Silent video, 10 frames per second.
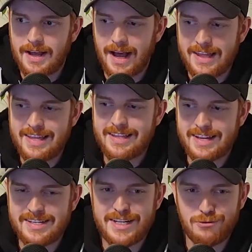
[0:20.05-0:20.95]
I think
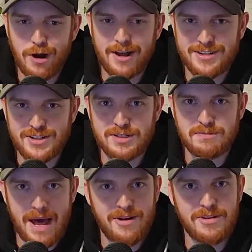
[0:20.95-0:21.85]
that D Rod is just
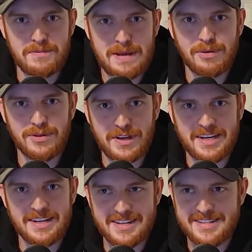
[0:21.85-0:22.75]
better than people think
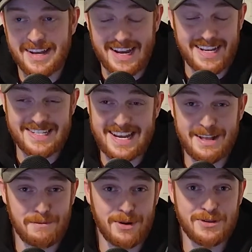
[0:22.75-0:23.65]
he is. I can say
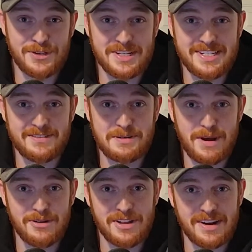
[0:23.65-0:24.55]
that personally, he's definitely
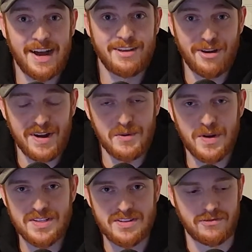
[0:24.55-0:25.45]
better than I thought he
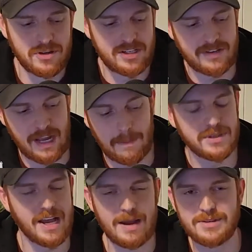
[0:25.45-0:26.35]
was. The first couple
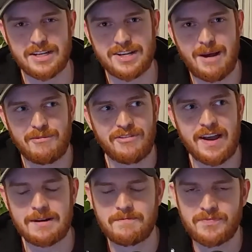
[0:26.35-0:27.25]
times I saw him
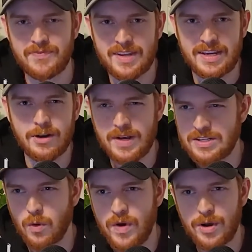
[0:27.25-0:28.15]
fight, you know, he
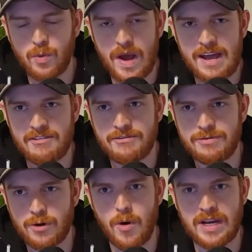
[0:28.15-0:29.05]
has a weird way of
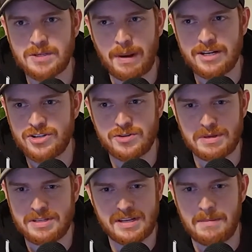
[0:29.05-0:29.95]
throwing his punches,
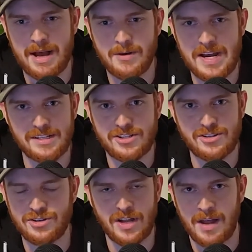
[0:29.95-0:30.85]
but somehow hits
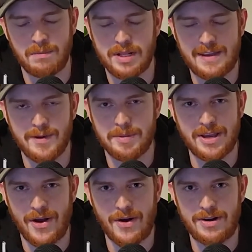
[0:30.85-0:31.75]
just unbelievably
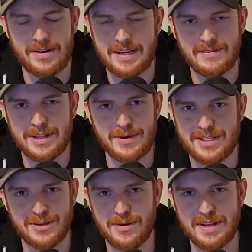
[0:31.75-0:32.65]
hard, even though
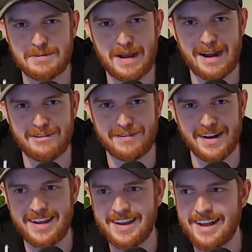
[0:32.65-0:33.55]
he's throwing them kind of
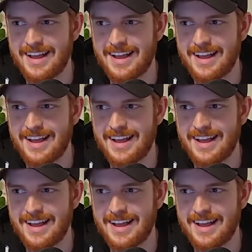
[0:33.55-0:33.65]
funny.